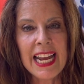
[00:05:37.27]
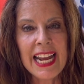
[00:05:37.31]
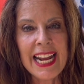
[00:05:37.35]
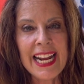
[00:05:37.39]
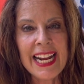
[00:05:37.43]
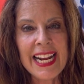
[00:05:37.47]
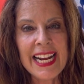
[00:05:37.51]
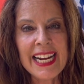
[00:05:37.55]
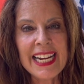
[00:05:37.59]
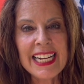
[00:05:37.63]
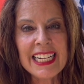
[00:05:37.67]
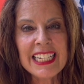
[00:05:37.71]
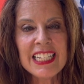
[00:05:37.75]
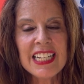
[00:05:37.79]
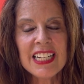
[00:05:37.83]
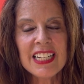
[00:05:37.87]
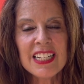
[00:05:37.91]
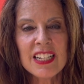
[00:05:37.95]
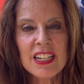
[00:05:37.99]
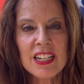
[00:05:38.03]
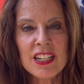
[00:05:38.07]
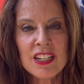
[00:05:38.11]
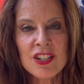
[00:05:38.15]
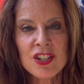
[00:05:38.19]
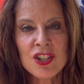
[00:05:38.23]
And
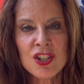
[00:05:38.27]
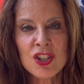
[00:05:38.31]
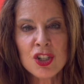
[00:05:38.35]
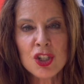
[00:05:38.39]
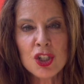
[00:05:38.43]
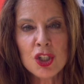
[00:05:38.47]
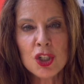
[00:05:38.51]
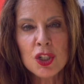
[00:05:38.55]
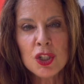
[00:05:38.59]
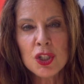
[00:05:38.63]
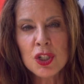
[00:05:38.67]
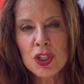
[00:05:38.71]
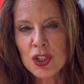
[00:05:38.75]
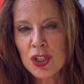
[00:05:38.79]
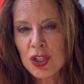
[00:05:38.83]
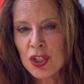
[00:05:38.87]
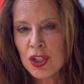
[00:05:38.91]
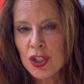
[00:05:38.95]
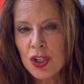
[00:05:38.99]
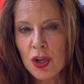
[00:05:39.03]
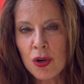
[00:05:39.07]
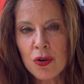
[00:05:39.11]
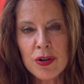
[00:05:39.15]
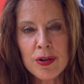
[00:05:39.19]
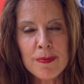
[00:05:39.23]

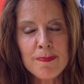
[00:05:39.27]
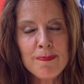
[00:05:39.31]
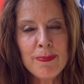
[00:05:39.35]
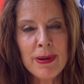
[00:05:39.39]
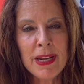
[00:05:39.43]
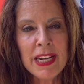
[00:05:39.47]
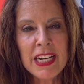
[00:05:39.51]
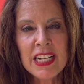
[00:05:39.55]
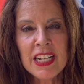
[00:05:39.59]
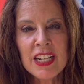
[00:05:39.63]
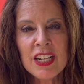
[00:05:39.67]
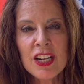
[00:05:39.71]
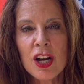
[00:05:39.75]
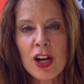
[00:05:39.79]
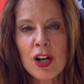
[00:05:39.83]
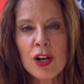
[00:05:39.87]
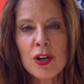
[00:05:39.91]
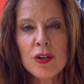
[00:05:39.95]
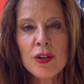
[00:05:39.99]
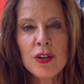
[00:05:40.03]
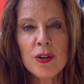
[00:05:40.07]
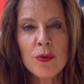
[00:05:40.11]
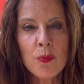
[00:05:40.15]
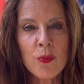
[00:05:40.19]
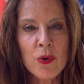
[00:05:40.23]
so depending
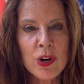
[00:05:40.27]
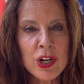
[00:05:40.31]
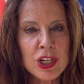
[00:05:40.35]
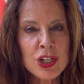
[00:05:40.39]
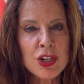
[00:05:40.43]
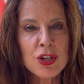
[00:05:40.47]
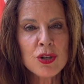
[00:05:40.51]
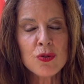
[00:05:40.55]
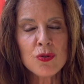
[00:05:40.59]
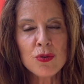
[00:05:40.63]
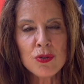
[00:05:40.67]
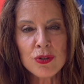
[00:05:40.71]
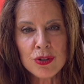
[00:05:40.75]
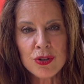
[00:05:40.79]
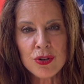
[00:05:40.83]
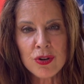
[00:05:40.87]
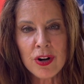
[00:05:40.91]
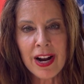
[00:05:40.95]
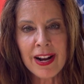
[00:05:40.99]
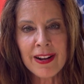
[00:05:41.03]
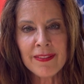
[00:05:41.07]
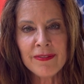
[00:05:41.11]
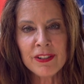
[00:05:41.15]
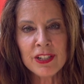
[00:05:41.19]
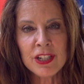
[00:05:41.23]
on which school
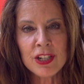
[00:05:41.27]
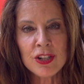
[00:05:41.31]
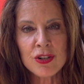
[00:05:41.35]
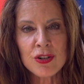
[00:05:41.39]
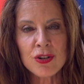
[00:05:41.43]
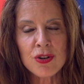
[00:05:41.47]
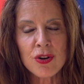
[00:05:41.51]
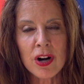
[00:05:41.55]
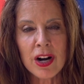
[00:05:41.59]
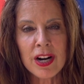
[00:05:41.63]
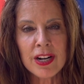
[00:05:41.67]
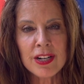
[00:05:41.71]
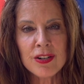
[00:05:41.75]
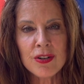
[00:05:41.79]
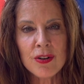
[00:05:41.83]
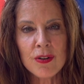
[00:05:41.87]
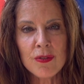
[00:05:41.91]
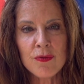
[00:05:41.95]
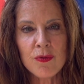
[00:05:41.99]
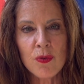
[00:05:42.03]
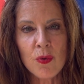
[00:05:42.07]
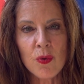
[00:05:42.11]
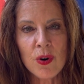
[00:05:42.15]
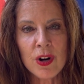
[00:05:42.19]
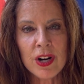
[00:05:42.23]
traffic you're trying to
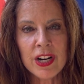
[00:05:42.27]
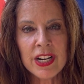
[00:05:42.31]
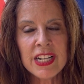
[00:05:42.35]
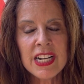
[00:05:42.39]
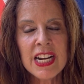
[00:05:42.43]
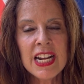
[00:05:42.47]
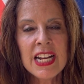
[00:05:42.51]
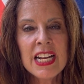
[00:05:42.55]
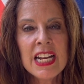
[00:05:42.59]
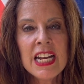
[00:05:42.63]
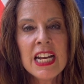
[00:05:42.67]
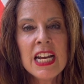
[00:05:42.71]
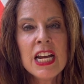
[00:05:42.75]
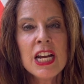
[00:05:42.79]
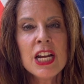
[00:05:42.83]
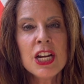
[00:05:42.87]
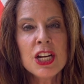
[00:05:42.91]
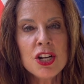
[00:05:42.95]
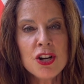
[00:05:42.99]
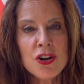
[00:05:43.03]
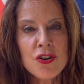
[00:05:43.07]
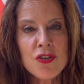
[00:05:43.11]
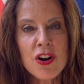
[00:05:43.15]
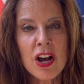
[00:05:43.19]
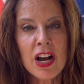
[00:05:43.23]
avoid,
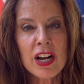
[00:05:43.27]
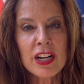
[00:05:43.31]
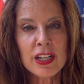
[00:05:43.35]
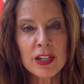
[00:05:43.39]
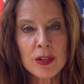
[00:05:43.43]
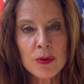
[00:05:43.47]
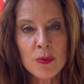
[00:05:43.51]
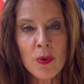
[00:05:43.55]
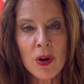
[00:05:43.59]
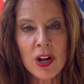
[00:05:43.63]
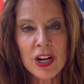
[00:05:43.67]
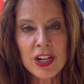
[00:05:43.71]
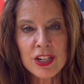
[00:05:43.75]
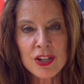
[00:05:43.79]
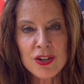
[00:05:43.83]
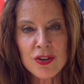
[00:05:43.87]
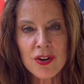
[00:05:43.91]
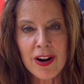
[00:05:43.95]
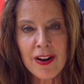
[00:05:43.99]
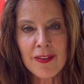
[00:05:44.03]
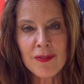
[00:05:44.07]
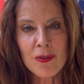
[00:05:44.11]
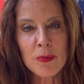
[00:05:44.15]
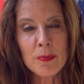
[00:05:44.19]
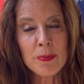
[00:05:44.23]
you're not going to want to
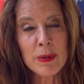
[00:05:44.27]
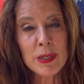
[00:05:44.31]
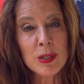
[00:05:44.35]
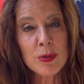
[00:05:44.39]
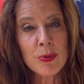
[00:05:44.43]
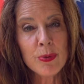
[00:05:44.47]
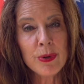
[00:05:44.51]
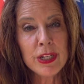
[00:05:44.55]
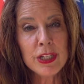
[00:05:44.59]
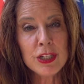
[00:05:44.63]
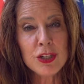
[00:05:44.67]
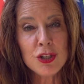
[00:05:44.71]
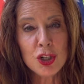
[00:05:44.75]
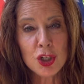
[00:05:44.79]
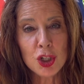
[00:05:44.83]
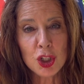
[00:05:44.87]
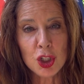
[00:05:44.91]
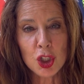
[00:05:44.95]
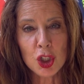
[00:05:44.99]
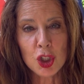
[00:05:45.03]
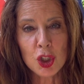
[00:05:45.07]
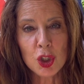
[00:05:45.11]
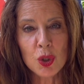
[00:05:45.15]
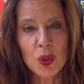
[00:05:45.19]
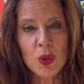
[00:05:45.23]
travel between
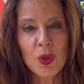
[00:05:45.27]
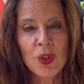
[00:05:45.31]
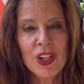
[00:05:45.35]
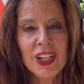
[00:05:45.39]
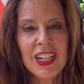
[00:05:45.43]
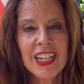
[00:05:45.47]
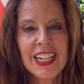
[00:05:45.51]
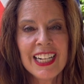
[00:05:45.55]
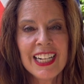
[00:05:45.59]
2